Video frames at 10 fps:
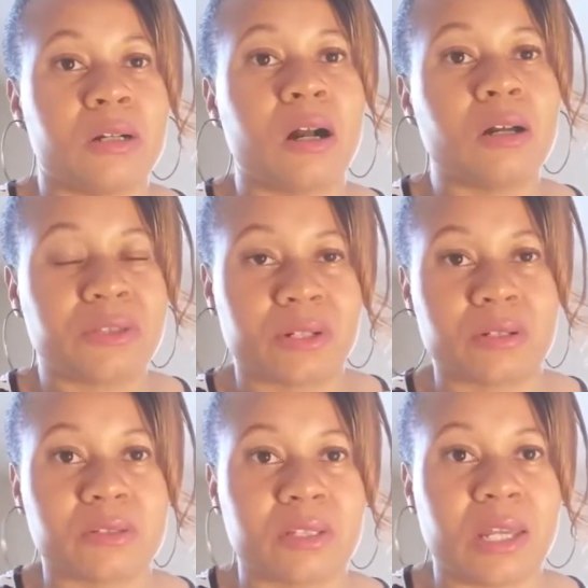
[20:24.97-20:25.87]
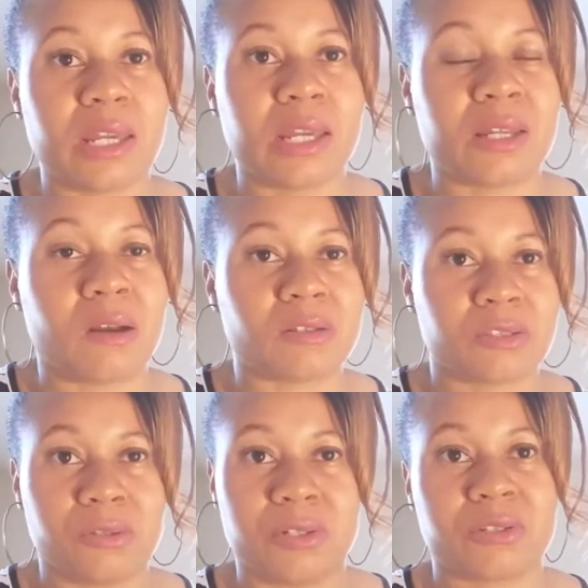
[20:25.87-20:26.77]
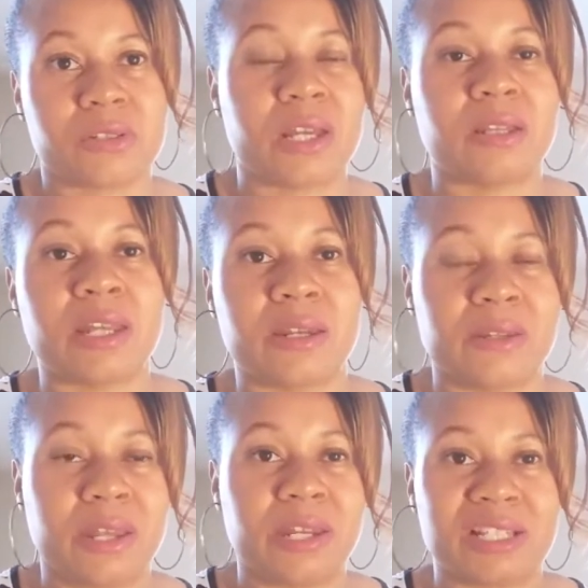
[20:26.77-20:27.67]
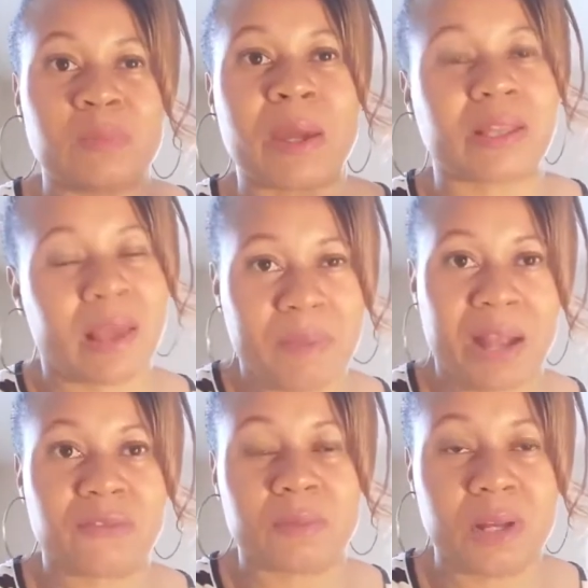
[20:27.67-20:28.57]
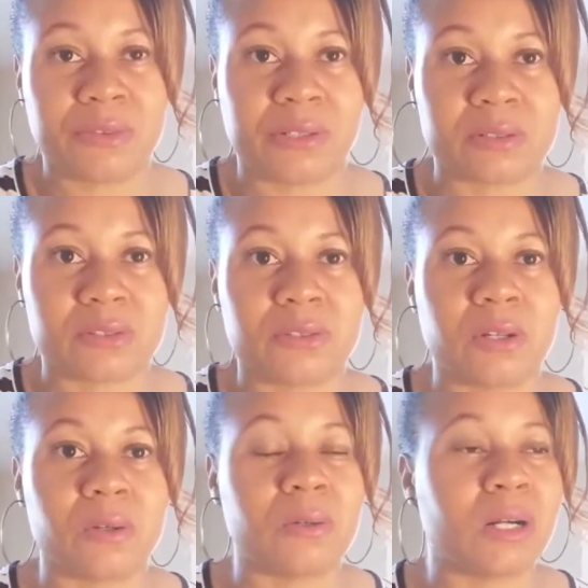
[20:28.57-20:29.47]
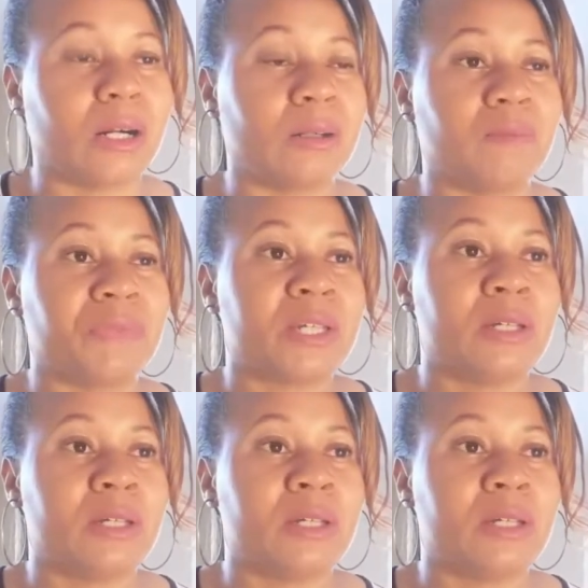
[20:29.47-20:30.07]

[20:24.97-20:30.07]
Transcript: others and also your and, and and expect that back from others you know um